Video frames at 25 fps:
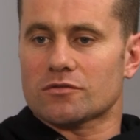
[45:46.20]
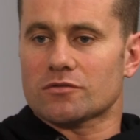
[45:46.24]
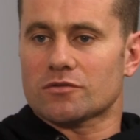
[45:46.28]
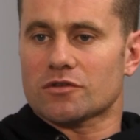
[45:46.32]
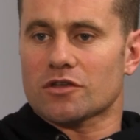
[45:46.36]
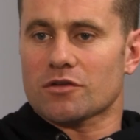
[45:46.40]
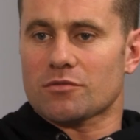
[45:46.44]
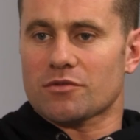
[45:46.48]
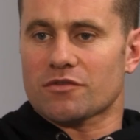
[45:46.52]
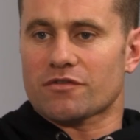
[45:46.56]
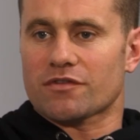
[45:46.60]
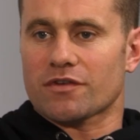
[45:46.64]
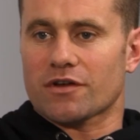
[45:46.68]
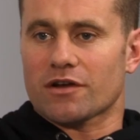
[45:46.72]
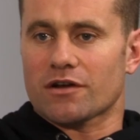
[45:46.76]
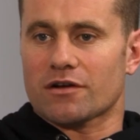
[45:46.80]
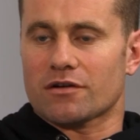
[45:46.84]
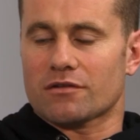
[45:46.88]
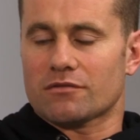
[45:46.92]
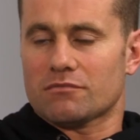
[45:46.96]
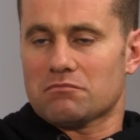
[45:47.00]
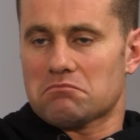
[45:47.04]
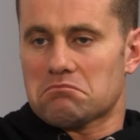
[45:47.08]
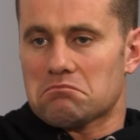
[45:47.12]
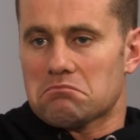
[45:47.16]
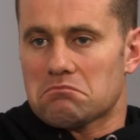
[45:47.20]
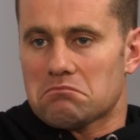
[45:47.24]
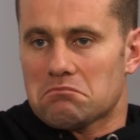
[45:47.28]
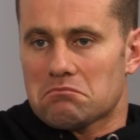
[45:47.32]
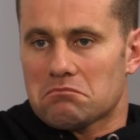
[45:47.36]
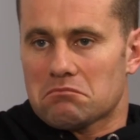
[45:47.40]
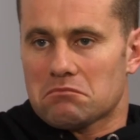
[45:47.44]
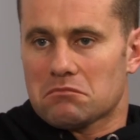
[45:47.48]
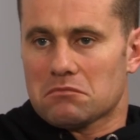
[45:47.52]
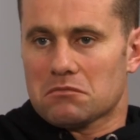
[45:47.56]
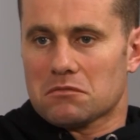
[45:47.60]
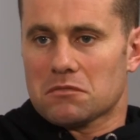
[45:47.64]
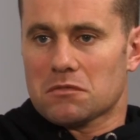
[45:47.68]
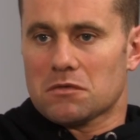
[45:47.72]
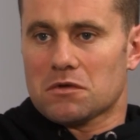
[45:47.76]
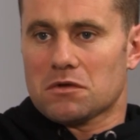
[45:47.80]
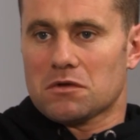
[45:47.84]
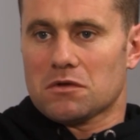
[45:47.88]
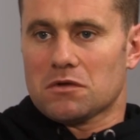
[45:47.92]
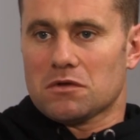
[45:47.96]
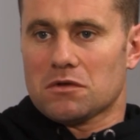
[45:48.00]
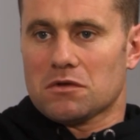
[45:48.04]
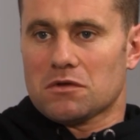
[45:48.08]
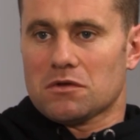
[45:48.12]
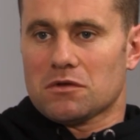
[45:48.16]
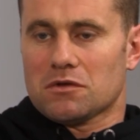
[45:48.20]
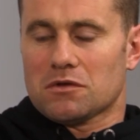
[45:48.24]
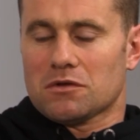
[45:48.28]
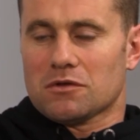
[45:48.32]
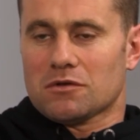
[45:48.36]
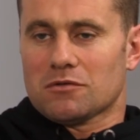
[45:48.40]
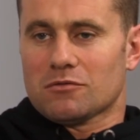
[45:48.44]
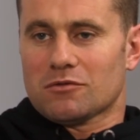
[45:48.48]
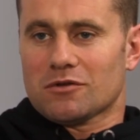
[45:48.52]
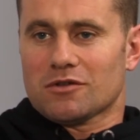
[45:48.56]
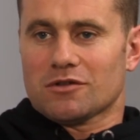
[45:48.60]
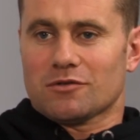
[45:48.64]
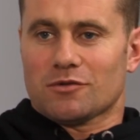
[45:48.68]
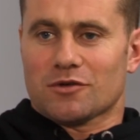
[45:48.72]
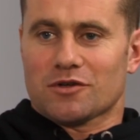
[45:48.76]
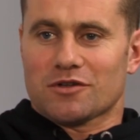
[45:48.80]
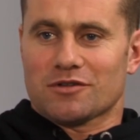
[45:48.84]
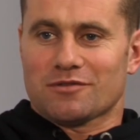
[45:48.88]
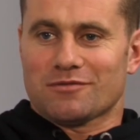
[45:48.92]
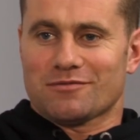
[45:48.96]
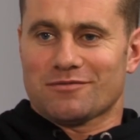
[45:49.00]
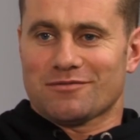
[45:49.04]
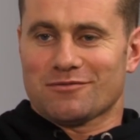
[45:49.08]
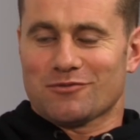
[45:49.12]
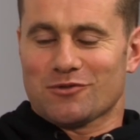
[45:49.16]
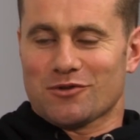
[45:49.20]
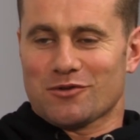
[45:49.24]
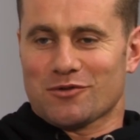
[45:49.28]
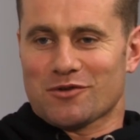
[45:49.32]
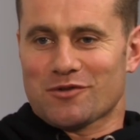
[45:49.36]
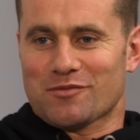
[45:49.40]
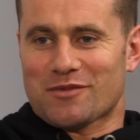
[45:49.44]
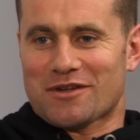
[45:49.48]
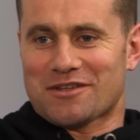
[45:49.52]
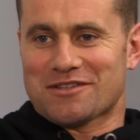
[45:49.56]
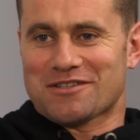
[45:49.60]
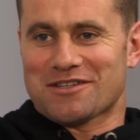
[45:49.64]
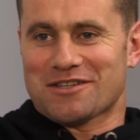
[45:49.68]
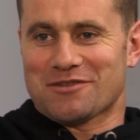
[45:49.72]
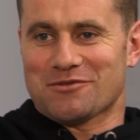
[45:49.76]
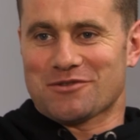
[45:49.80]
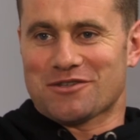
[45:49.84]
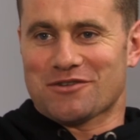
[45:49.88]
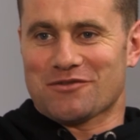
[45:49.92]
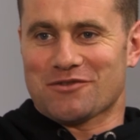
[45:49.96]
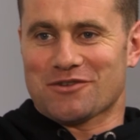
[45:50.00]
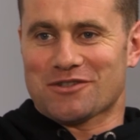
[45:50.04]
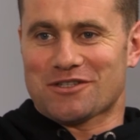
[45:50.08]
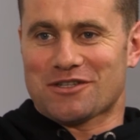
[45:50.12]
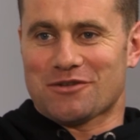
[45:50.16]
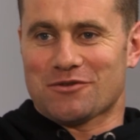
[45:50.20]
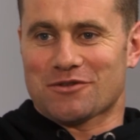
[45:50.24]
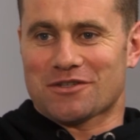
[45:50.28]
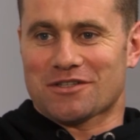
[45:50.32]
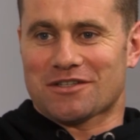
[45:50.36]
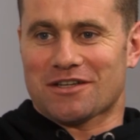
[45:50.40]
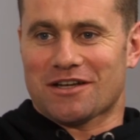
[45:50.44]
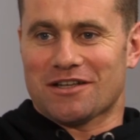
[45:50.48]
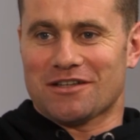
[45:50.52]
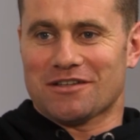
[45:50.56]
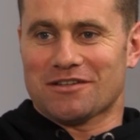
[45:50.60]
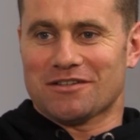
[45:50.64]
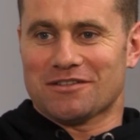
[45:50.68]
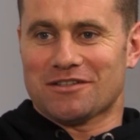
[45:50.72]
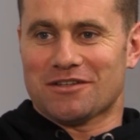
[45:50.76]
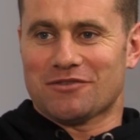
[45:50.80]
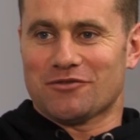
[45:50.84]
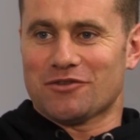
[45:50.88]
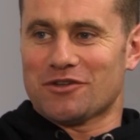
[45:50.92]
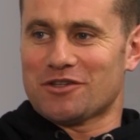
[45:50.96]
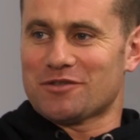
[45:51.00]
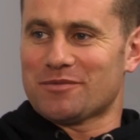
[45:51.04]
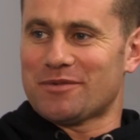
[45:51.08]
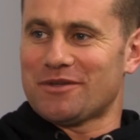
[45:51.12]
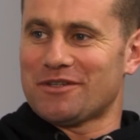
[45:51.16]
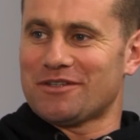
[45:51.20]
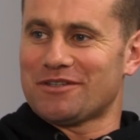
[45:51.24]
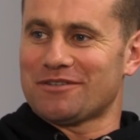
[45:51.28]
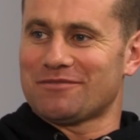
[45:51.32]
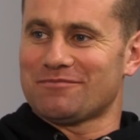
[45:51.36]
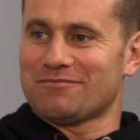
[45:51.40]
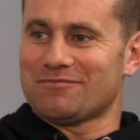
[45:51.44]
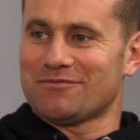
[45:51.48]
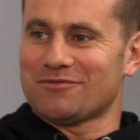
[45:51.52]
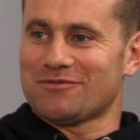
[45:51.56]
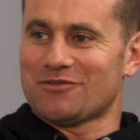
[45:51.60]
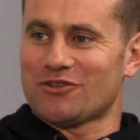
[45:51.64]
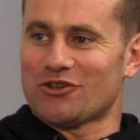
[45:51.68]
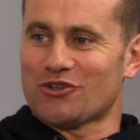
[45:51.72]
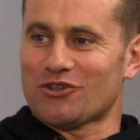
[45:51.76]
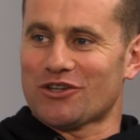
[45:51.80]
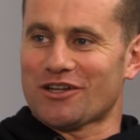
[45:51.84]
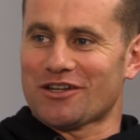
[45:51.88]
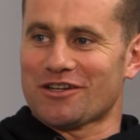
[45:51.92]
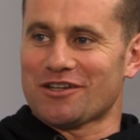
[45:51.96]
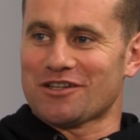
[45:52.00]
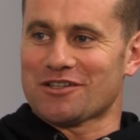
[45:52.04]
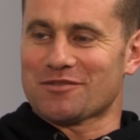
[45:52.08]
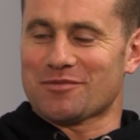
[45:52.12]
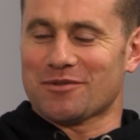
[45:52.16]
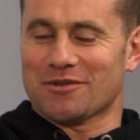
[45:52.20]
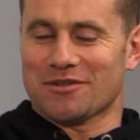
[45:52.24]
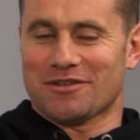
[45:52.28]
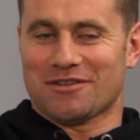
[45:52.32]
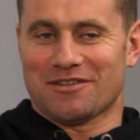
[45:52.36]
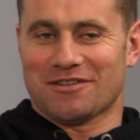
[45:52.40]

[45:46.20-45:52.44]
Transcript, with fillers: to be fair, well, the one the one at Man City was different because he was Italian and didn't really speak yeah, but I'm saying, English. But,